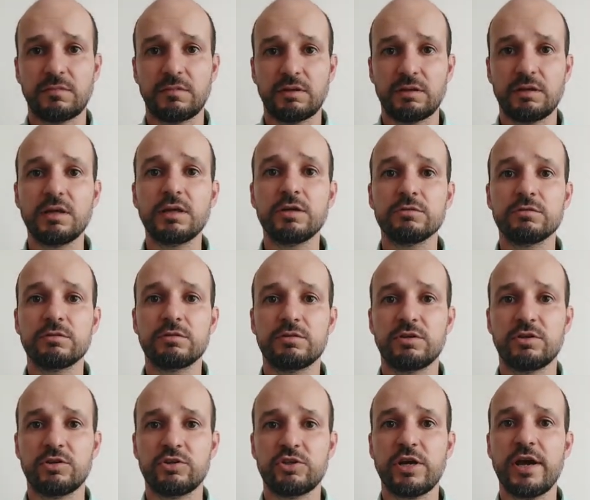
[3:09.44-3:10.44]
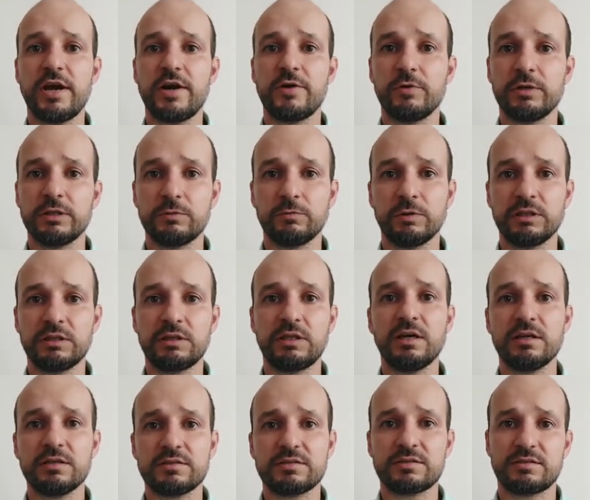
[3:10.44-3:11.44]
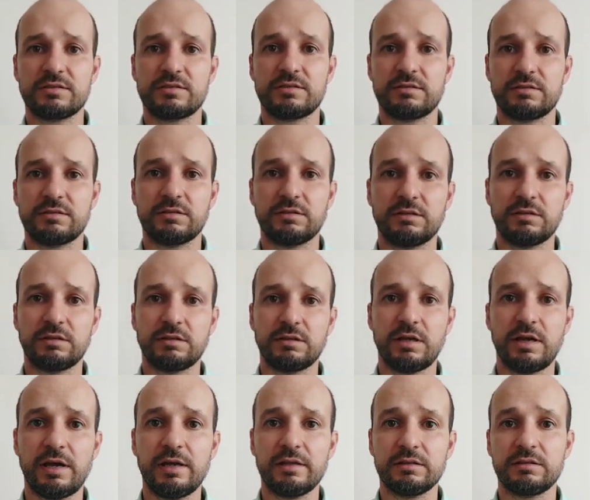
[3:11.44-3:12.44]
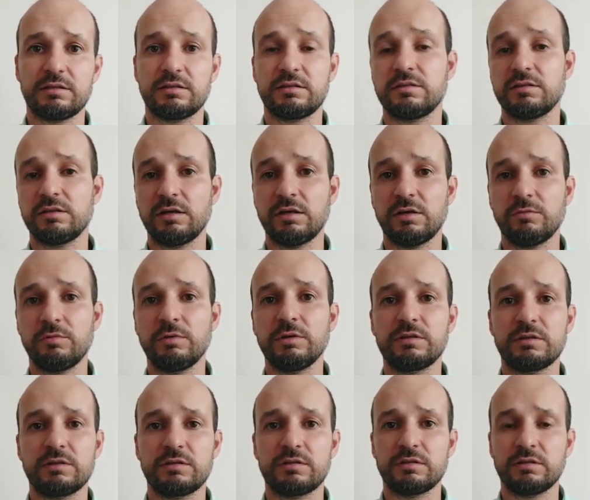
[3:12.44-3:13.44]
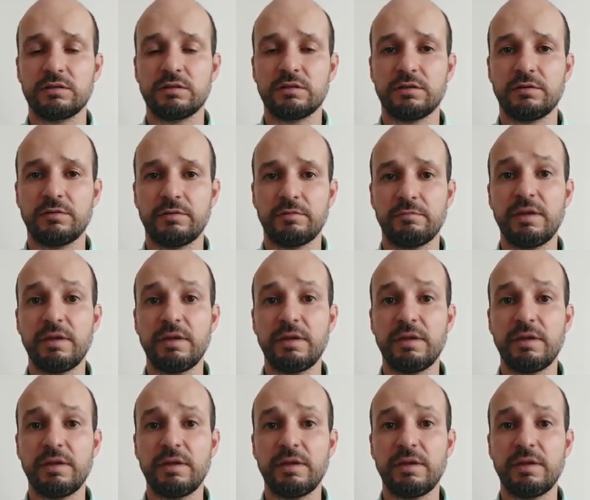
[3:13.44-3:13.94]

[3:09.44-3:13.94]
he could share it with us uh, and uh, with uh,